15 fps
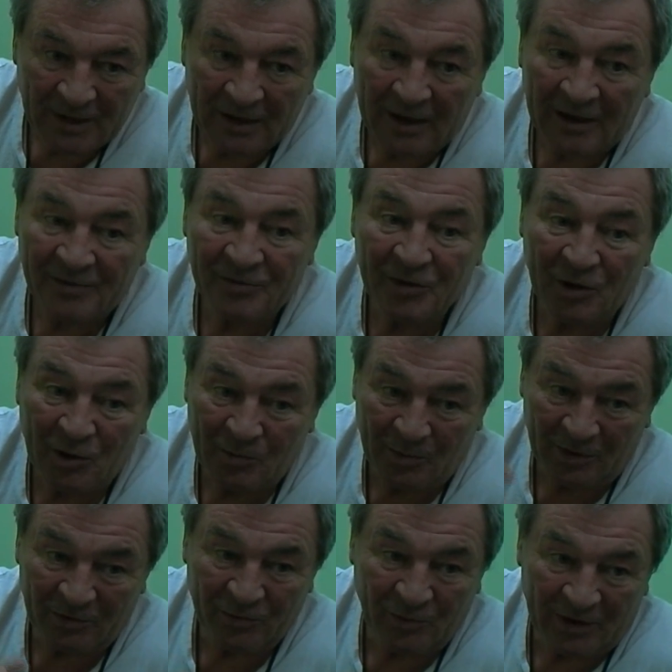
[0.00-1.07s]
it has to go
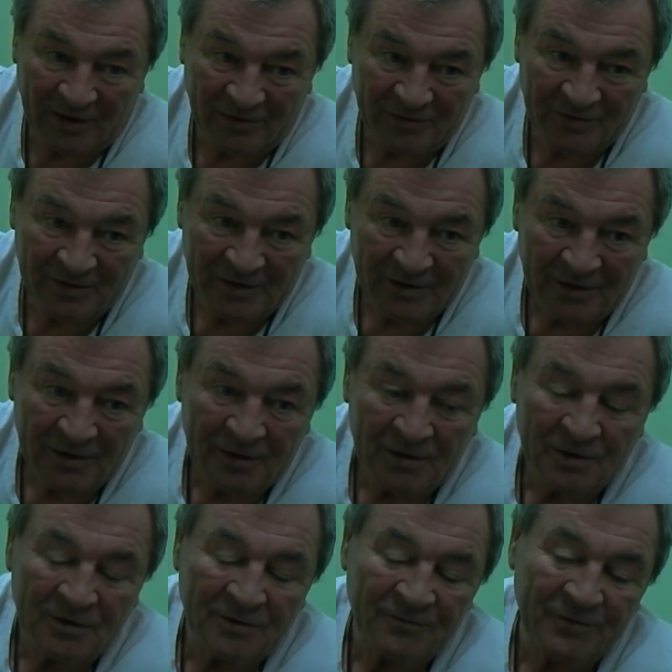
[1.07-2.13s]
both ways.
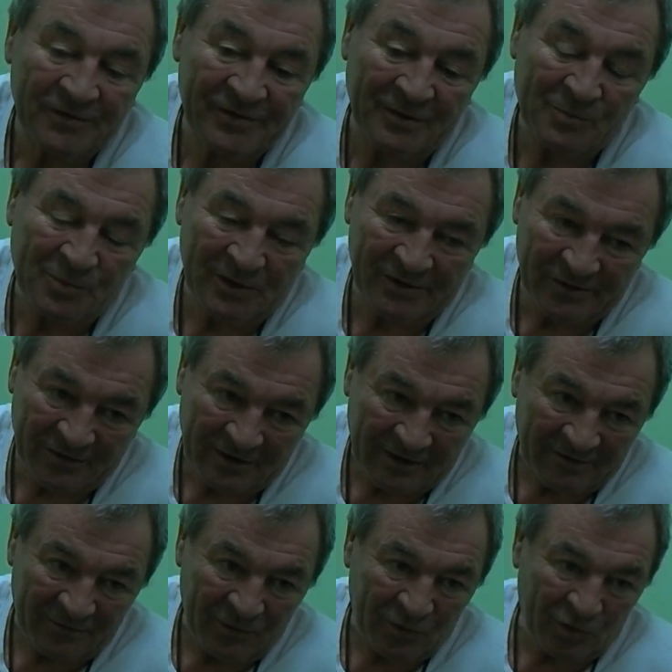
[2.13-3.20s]
For simplicity,
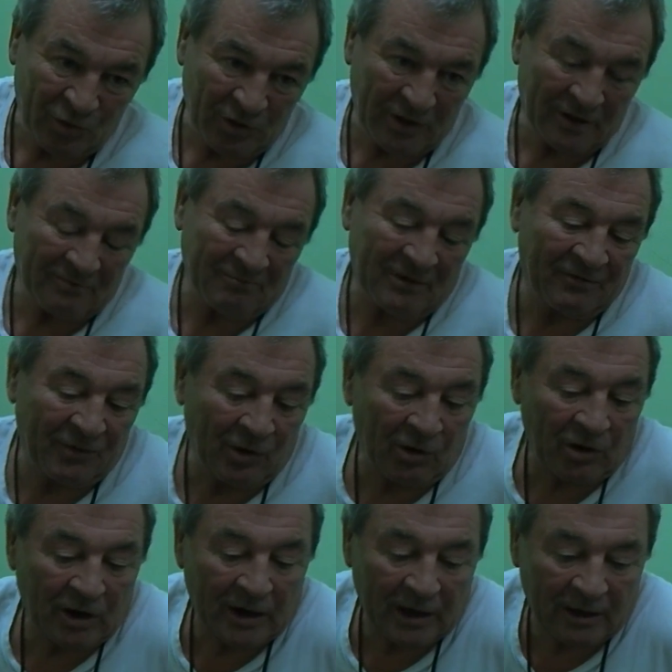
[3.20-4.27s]
if you
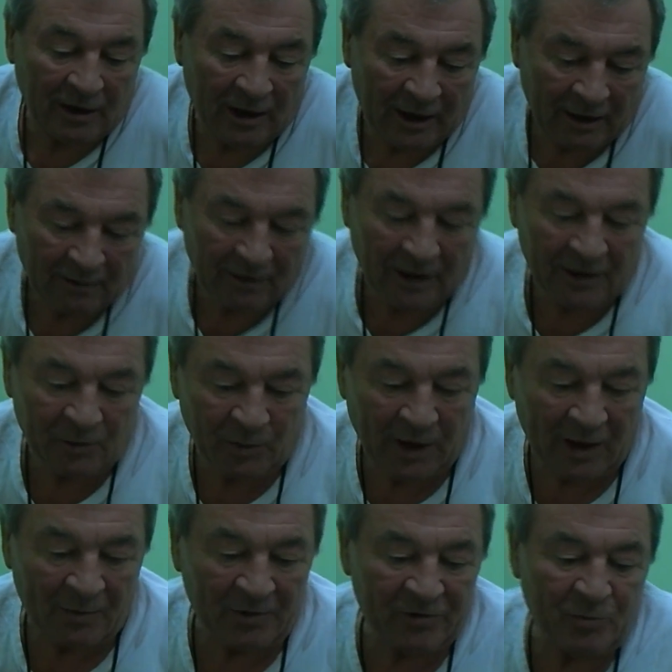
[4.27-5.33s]
look at it like Edwin
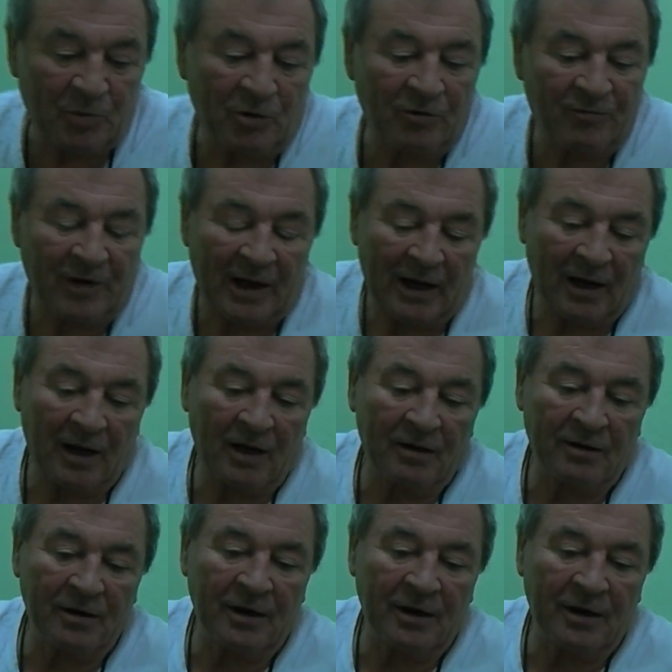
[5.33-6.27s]
Abbott's book Flatland,